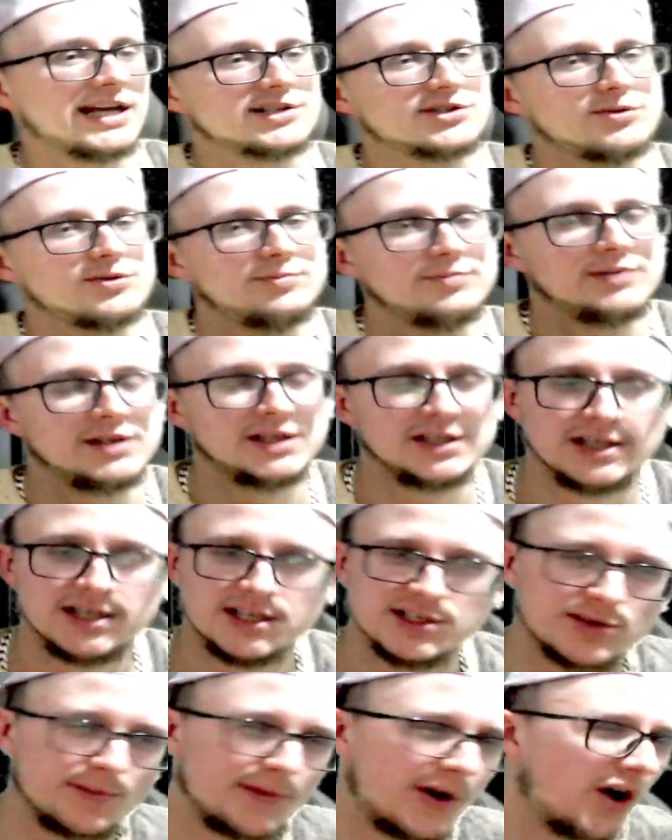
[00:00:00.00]
some
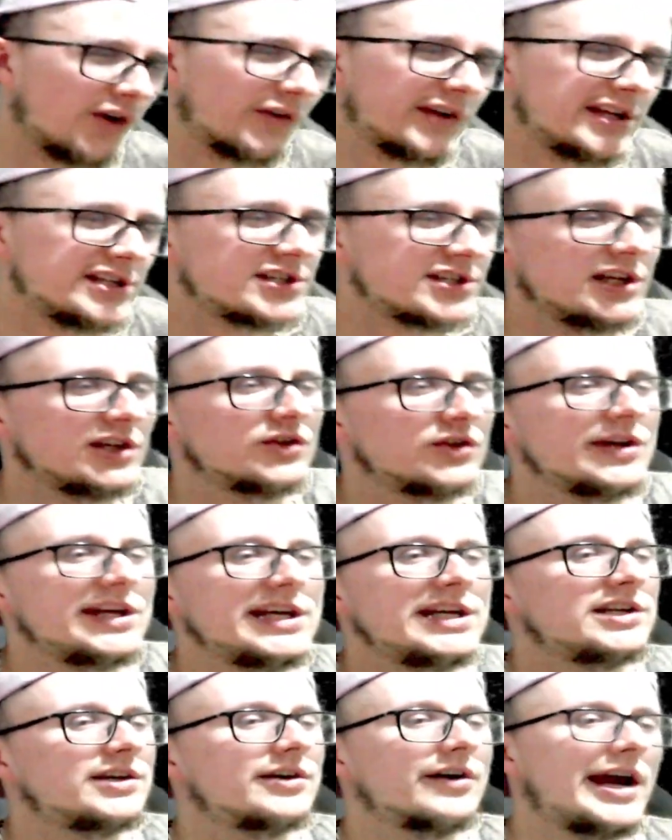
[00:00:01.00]
orange and
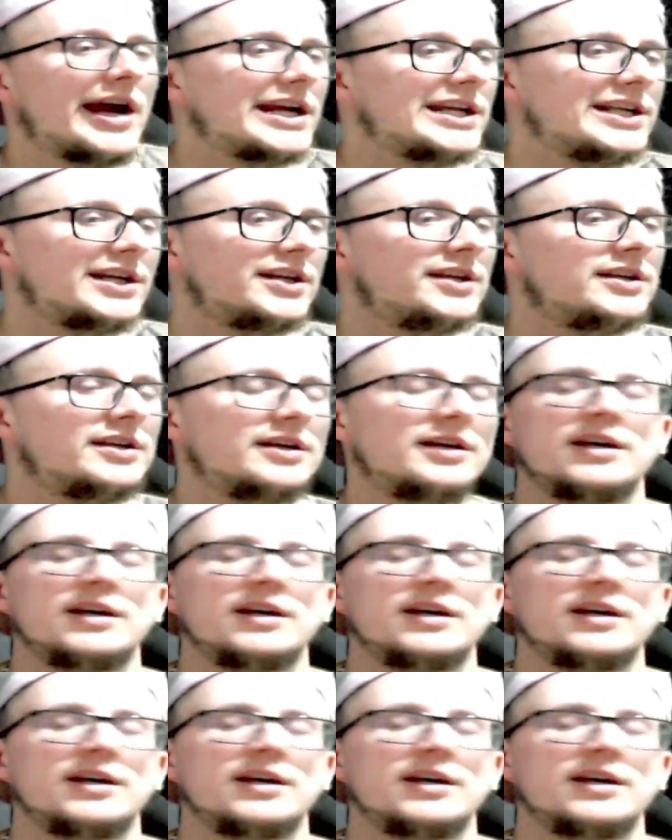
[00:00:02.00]
green gradient,